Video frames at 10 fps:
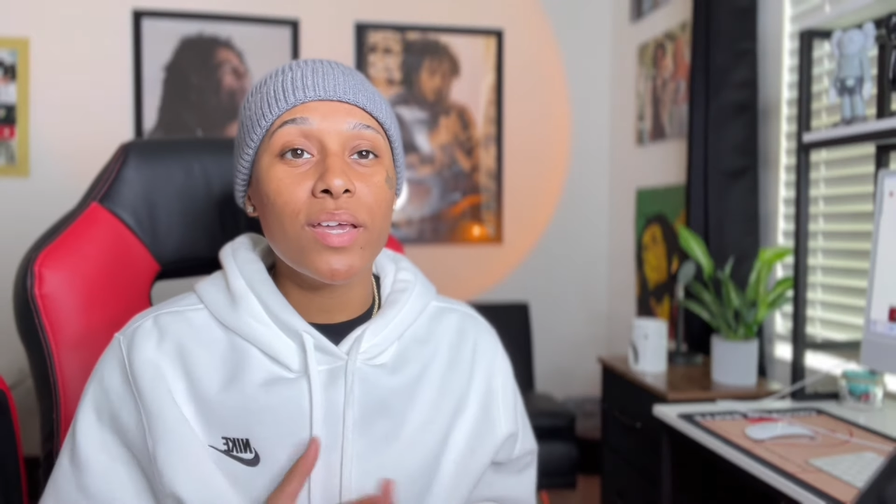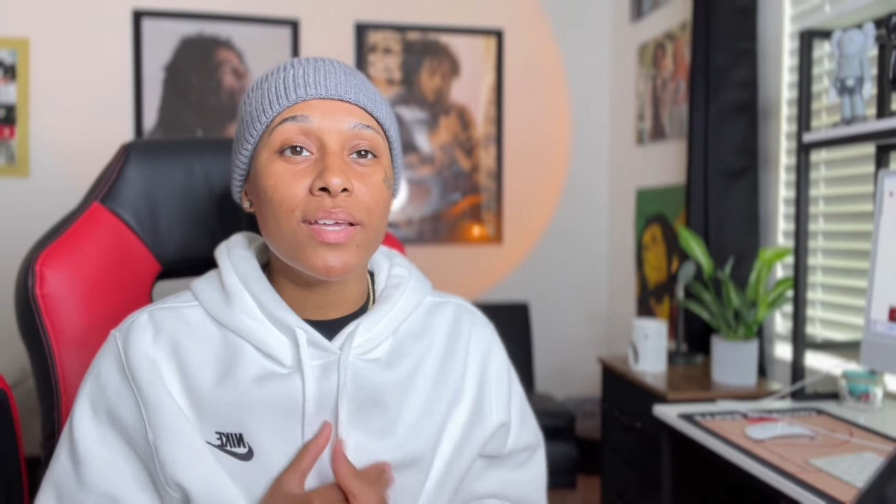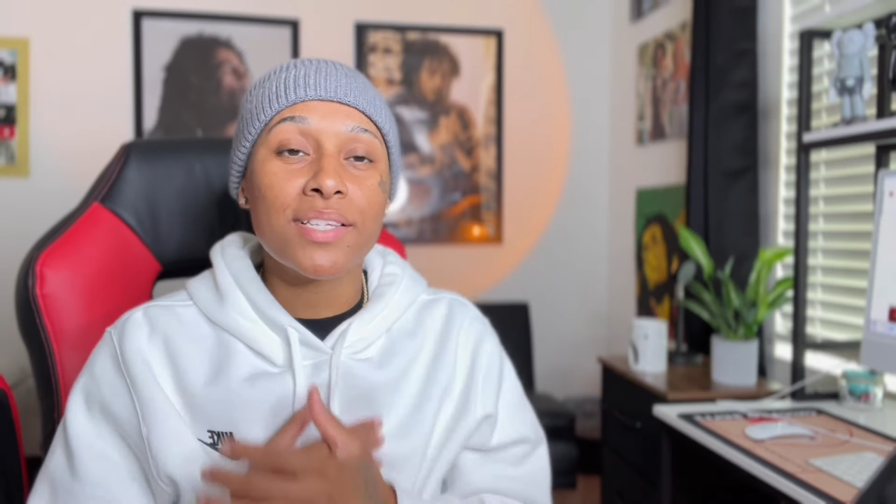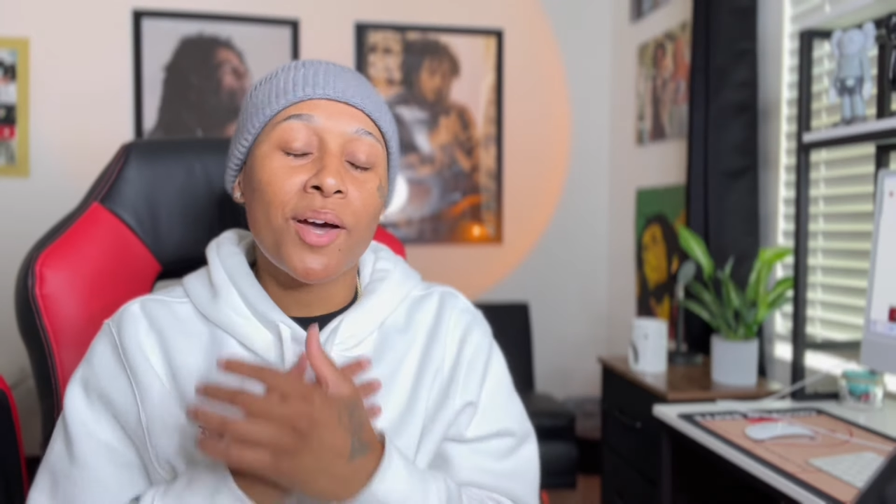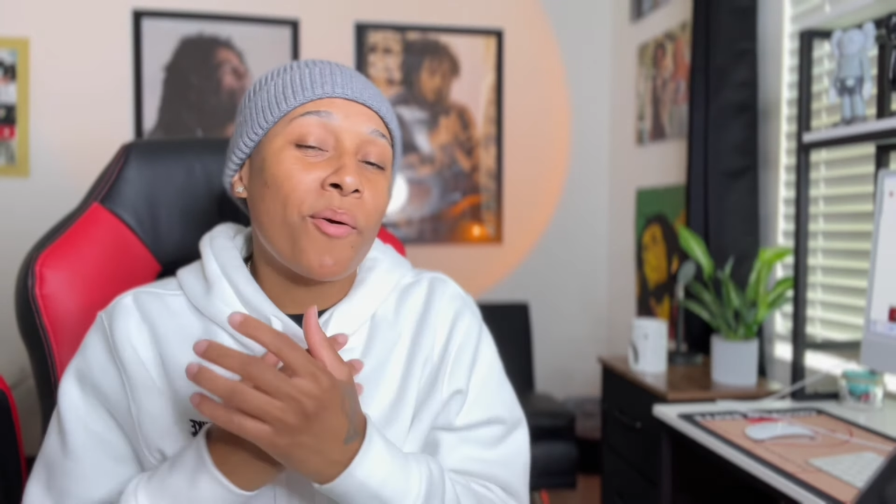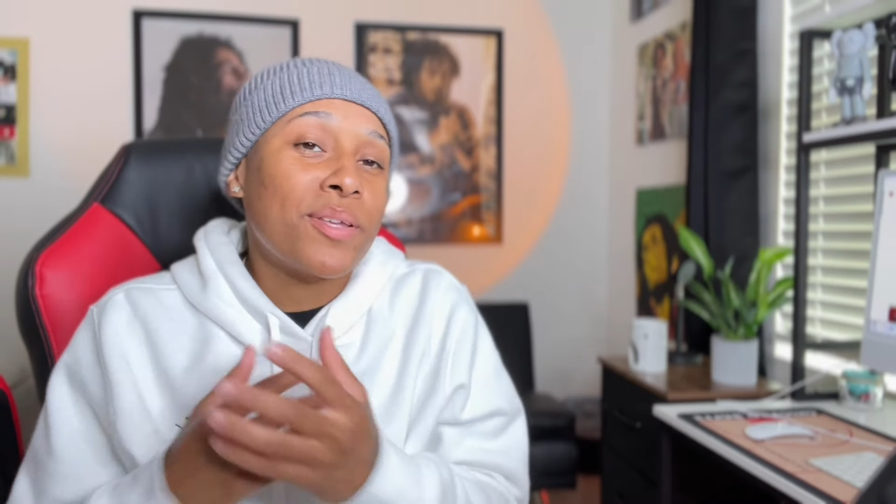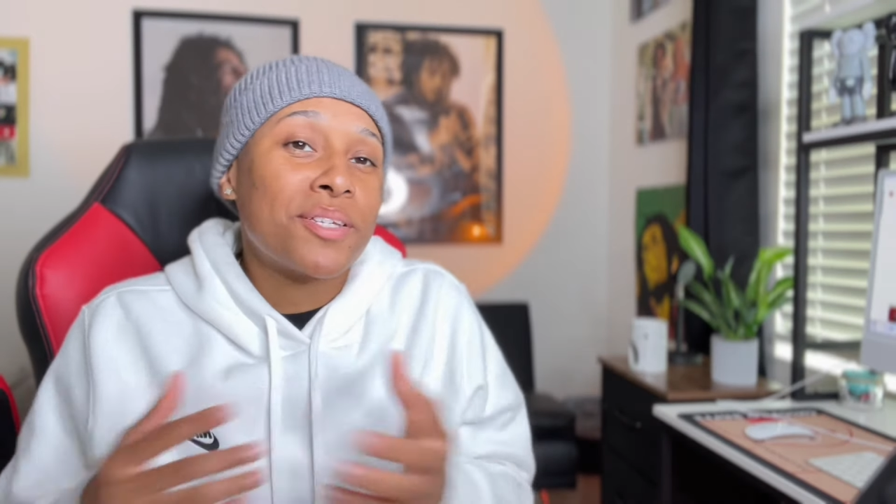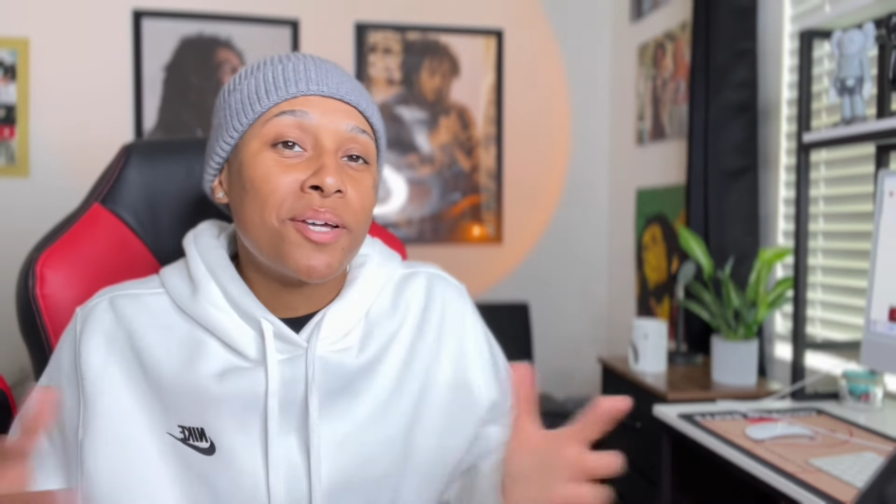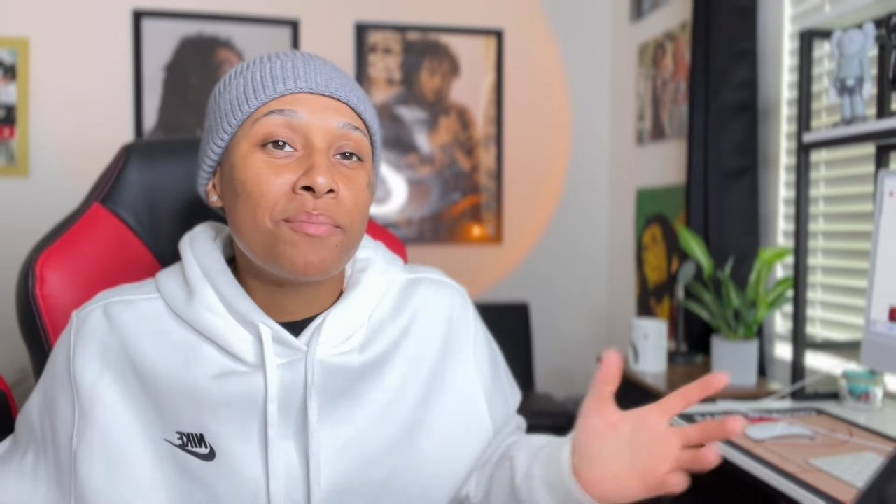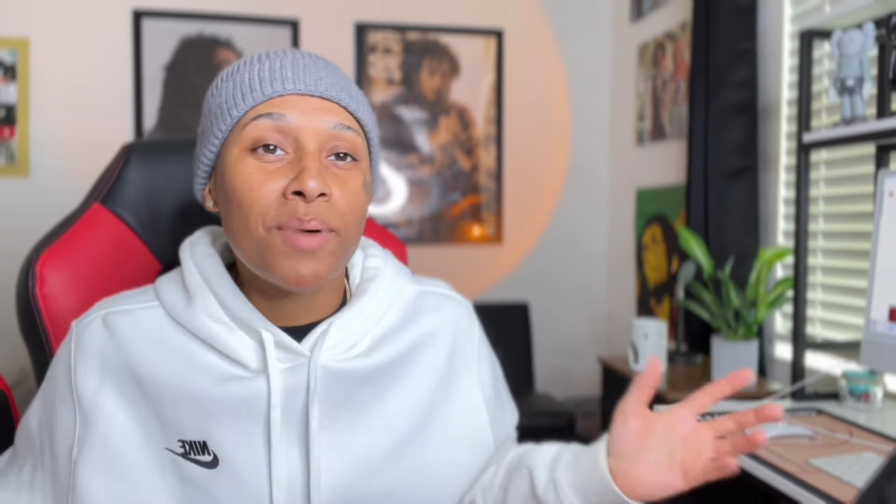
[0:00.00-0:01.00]
It's always a
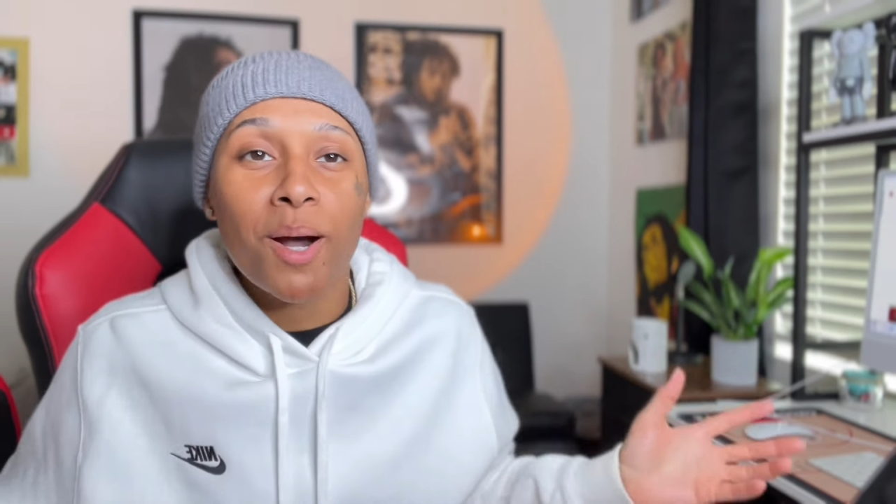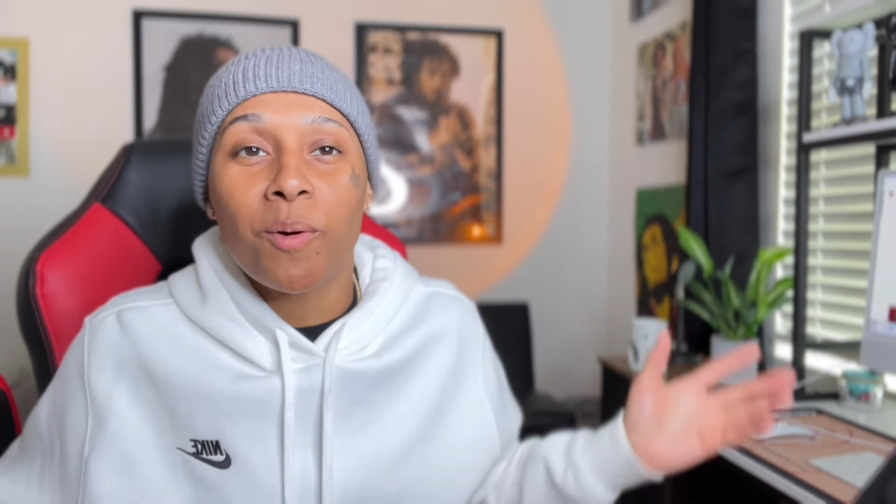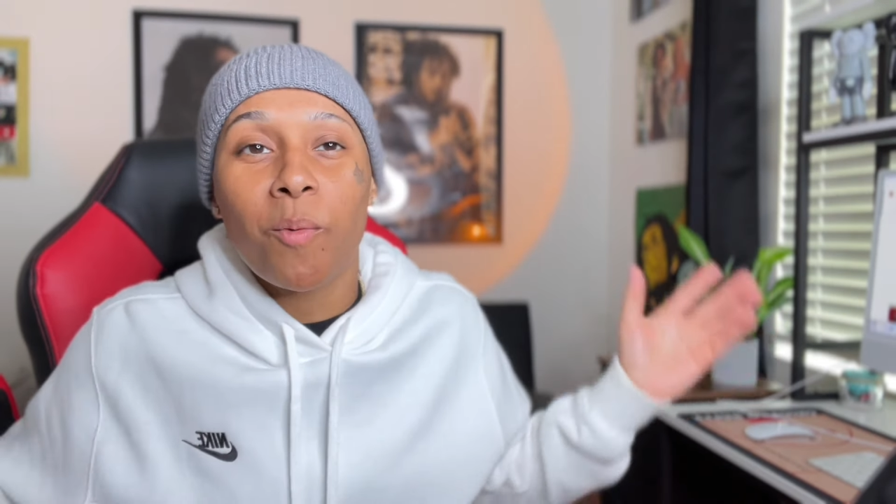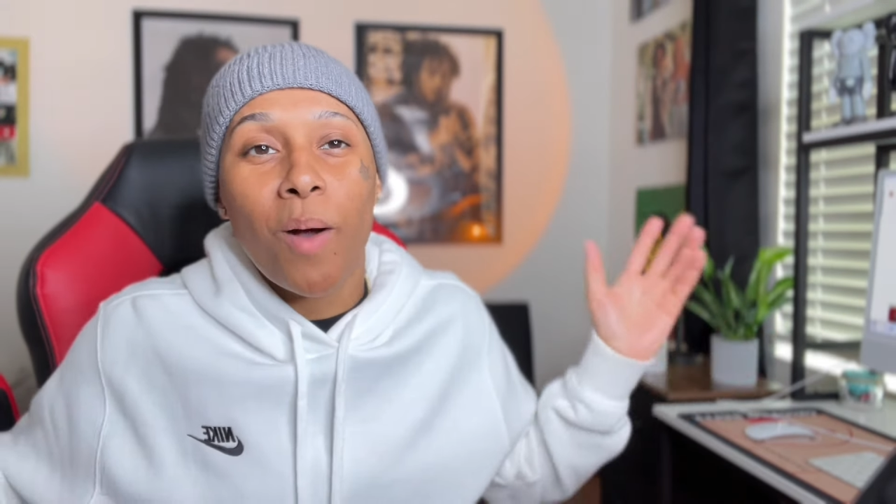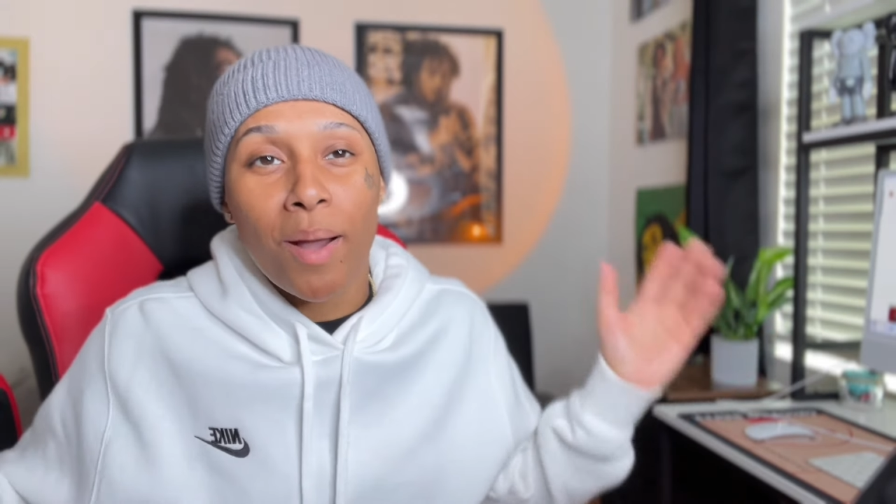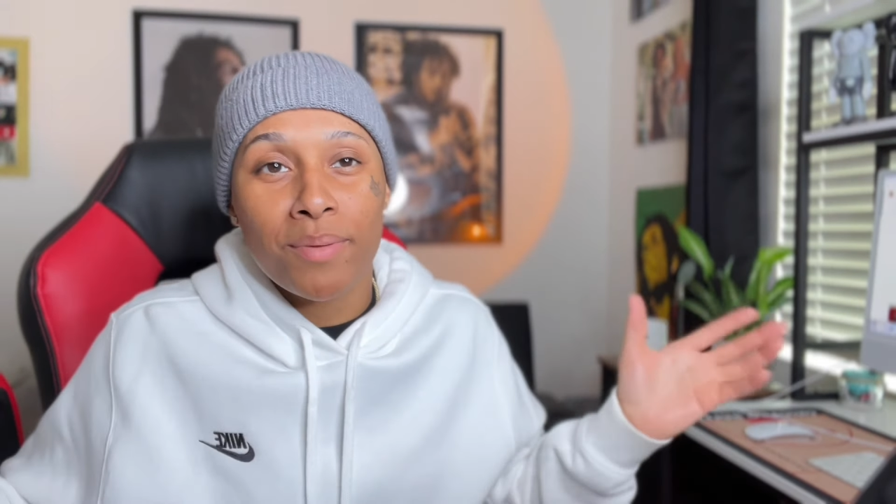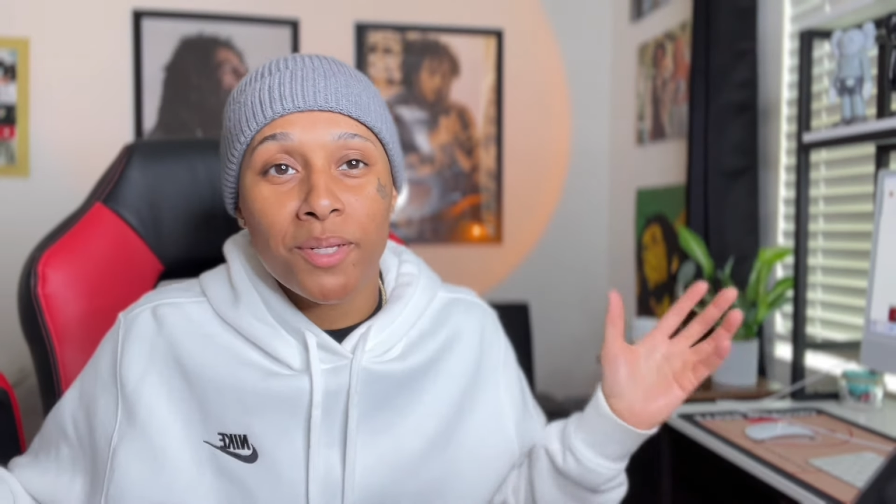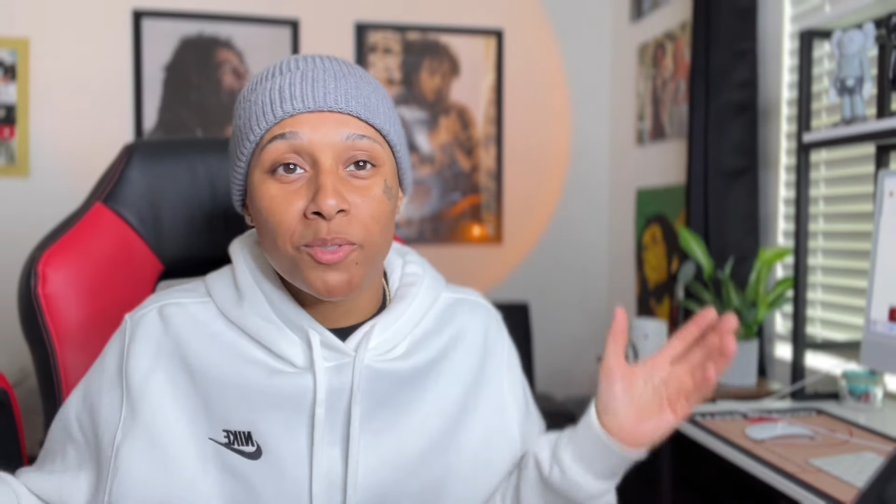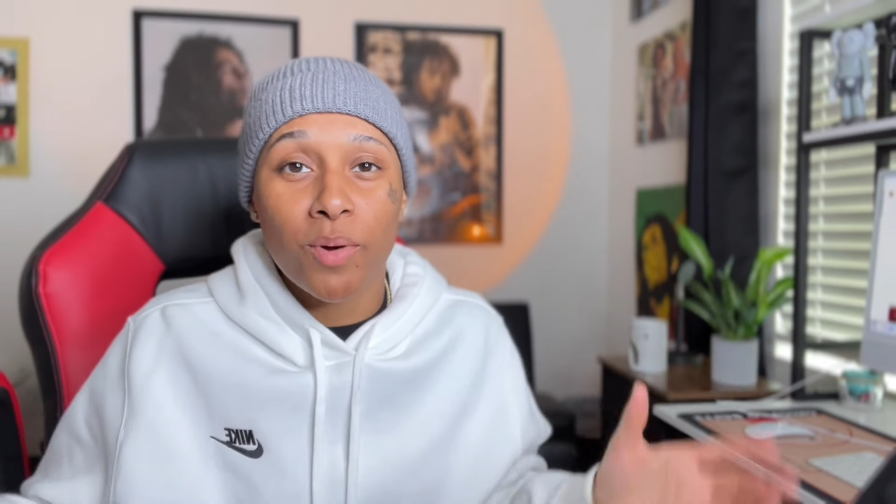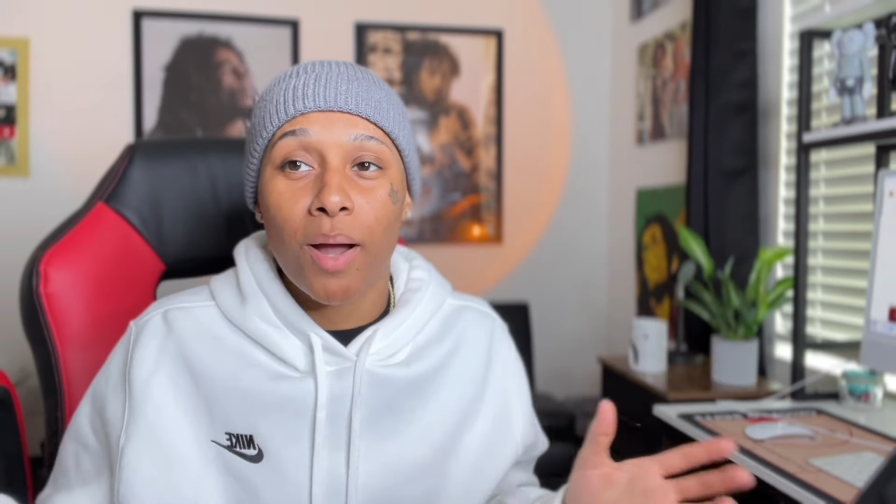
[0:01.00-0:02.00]
good month on
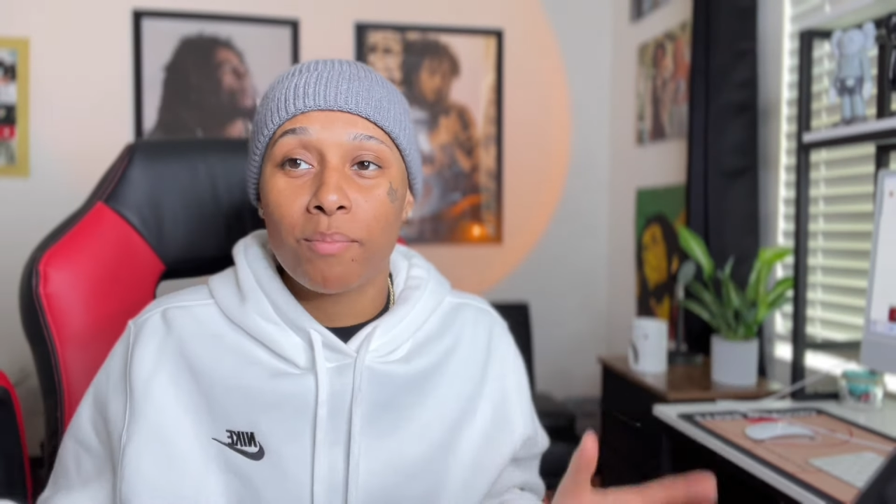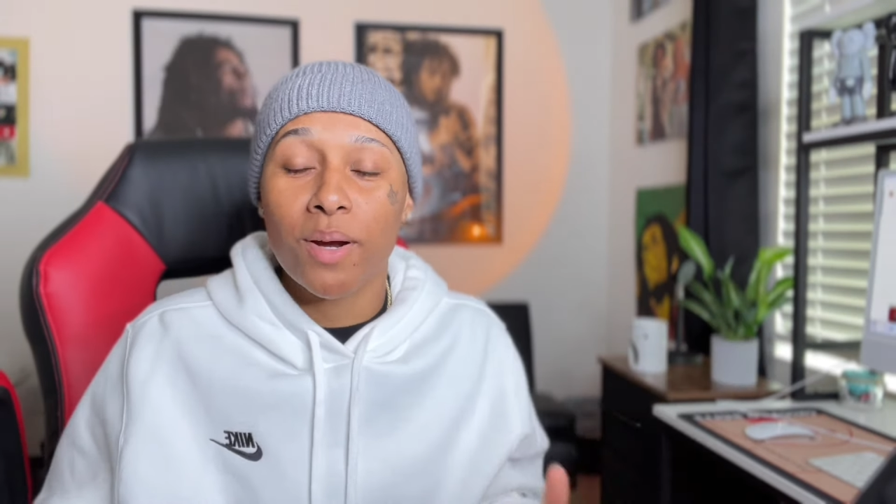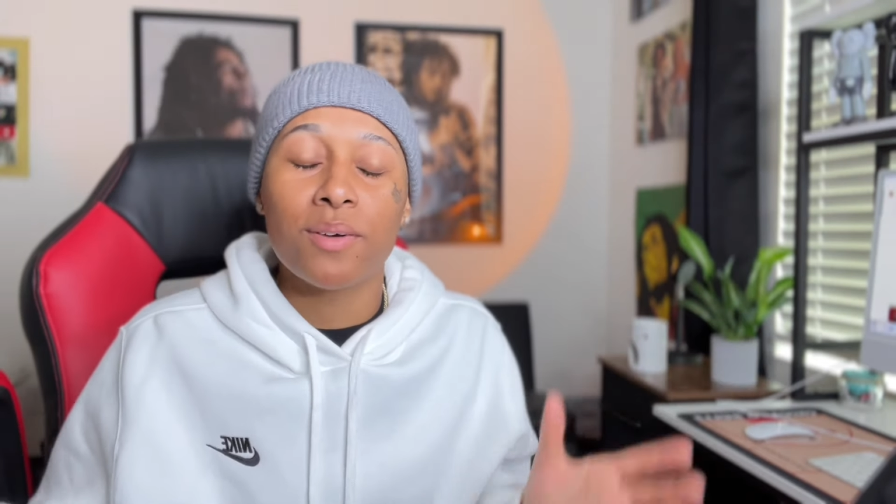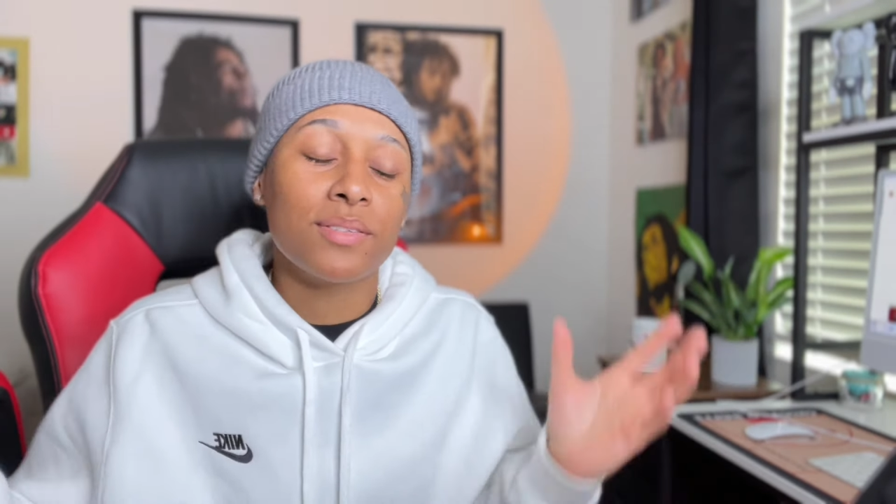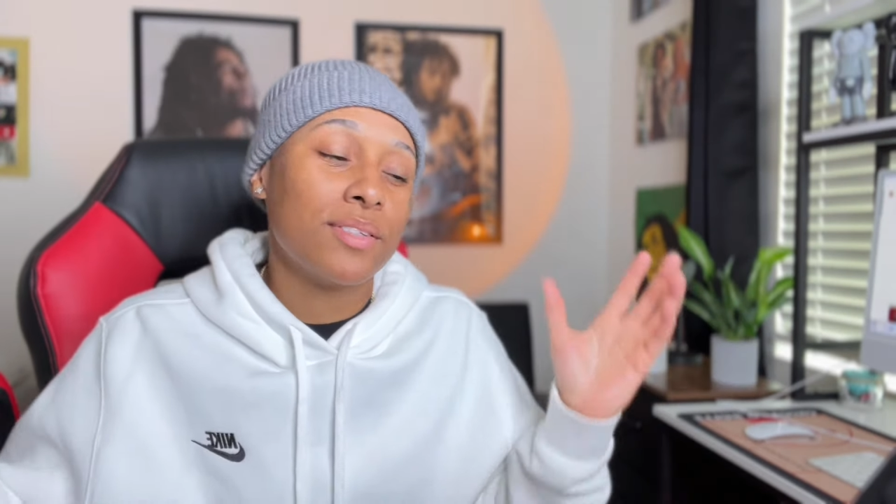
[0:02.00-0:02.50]
YB drop, bro.